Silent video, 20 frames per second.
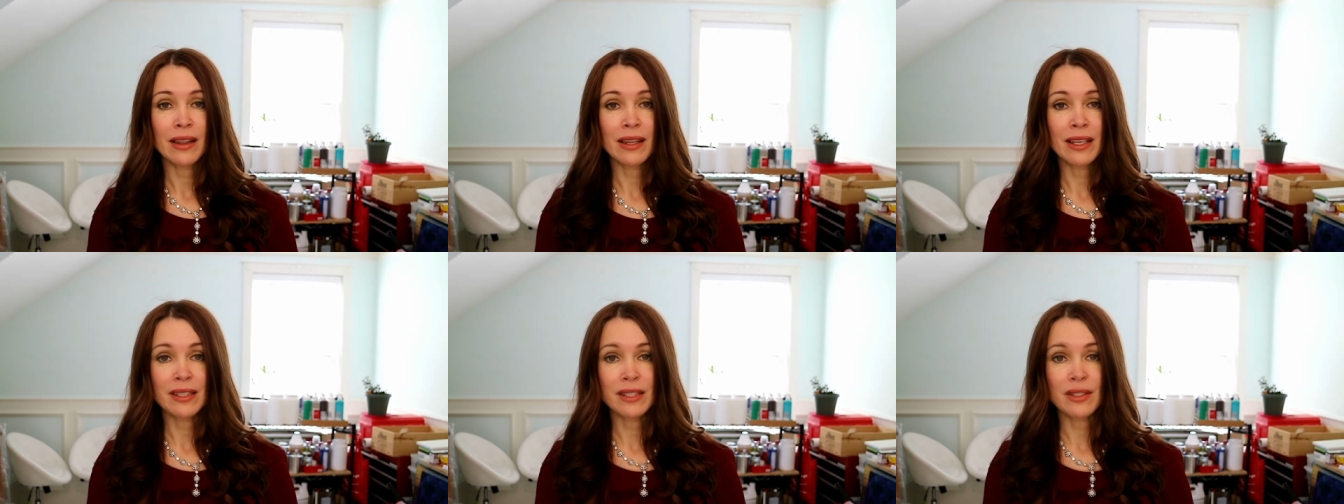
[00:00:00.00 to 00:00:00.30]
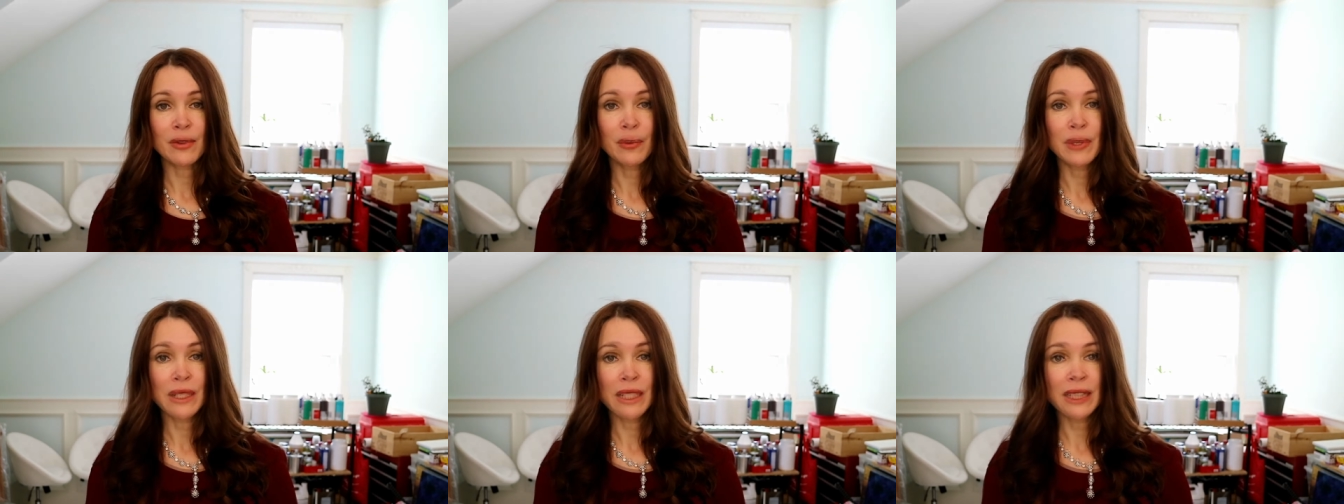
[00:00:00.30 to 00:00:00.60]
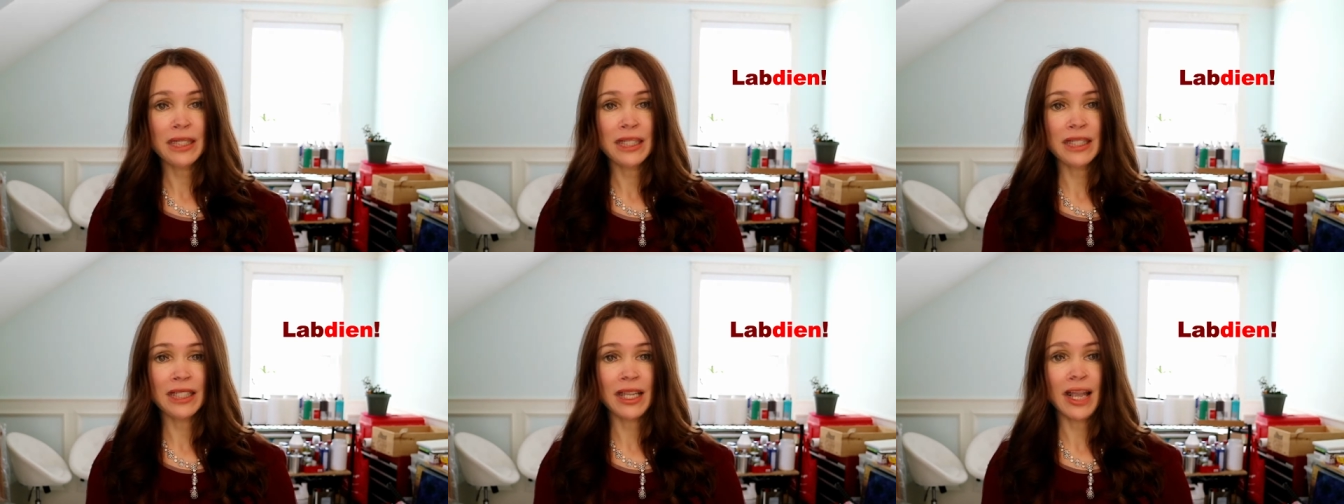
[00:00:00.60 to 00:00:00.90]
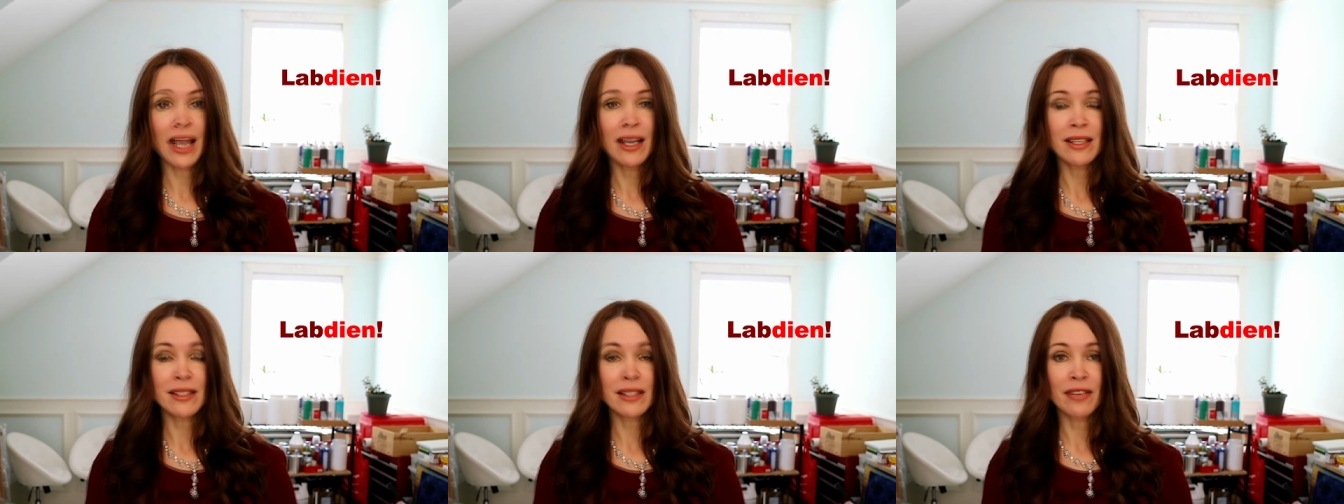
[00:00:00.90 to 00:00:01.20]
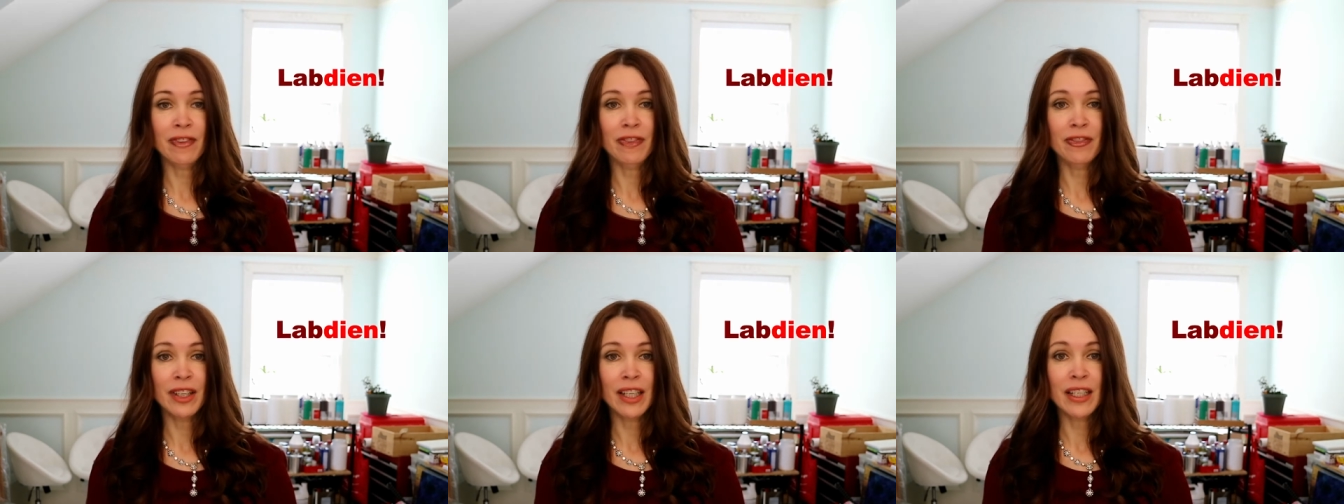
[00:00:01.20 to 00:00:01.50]
This word has
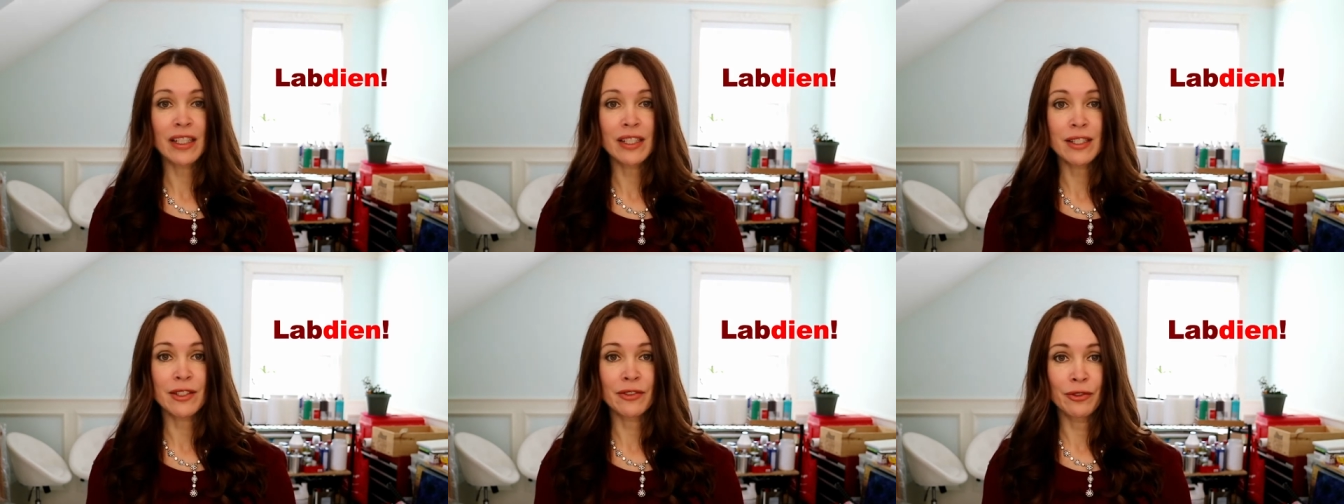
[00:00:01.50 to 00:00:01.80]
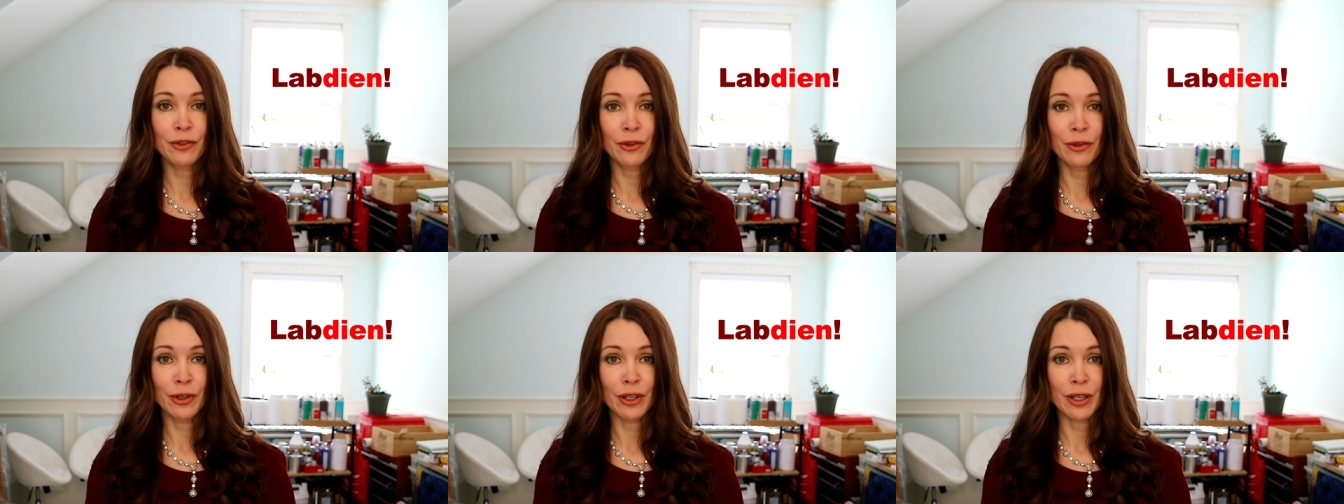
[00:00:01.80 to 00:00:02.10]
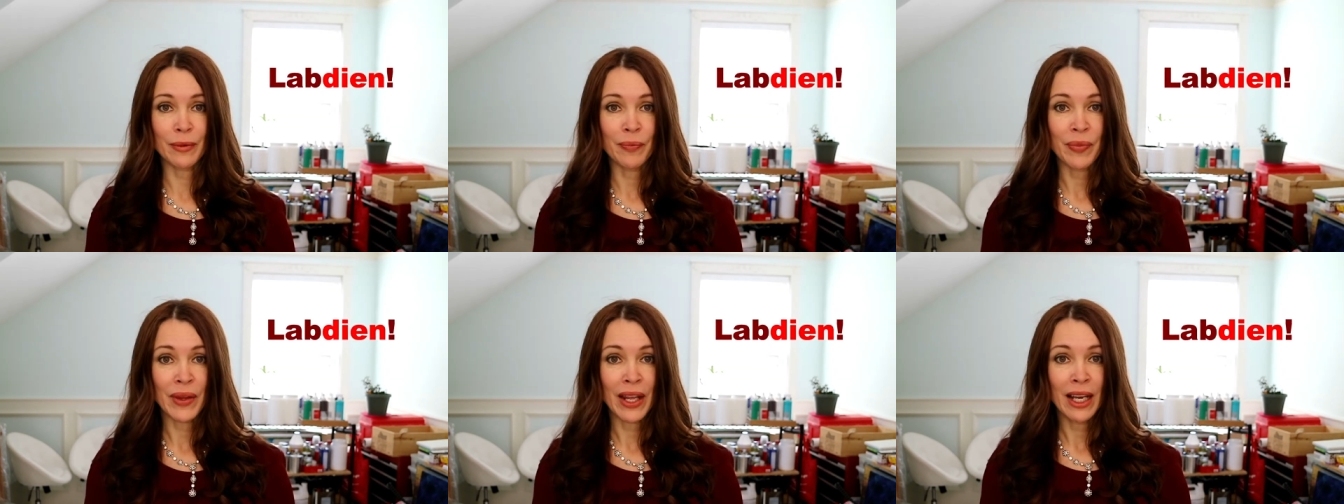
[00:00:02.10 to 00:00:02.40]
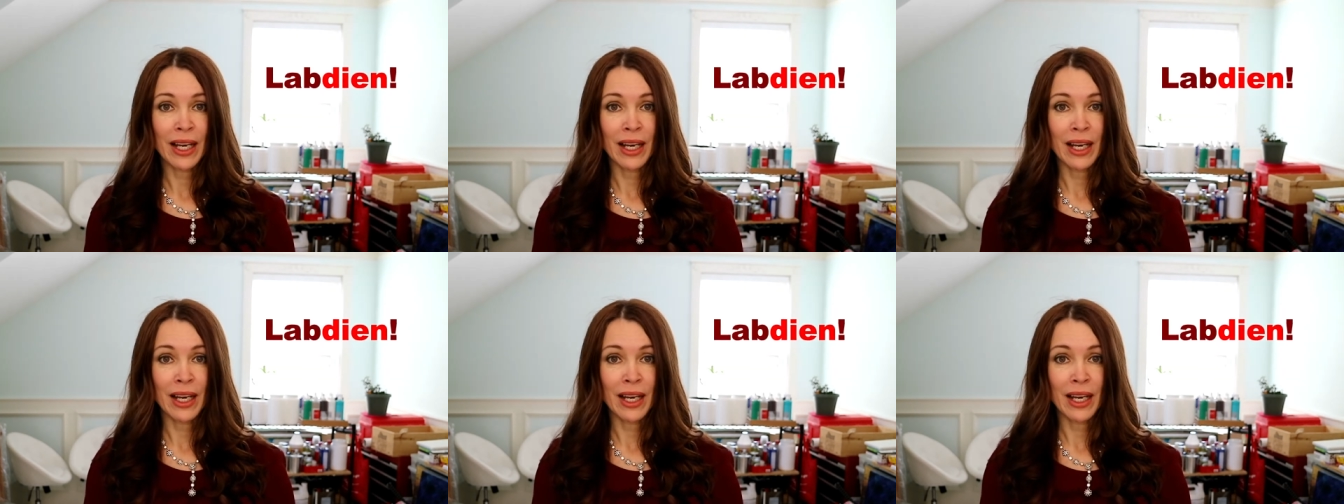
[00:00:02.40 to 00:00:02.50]
a fixed form